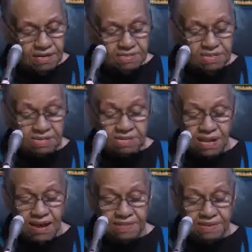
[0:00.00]
Just
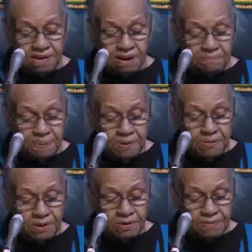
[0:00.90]
like the
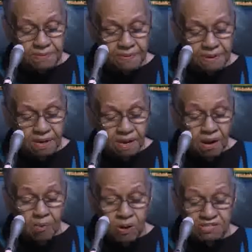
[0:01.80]
computer,
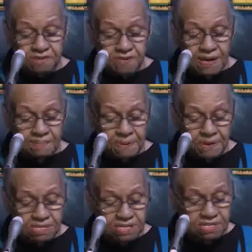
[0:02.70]
what you
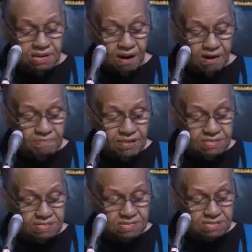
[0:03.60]
input
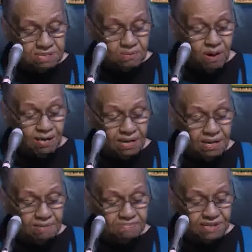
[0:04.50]
determines what
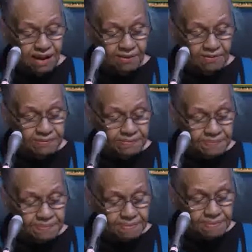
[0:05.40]
comes out.
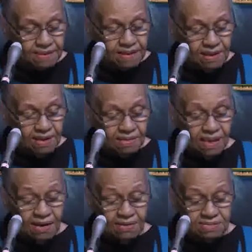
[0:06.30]

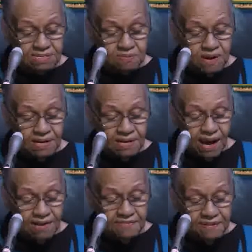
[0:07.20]
That is the way
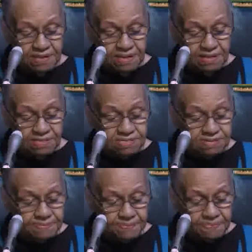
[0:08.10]
life is.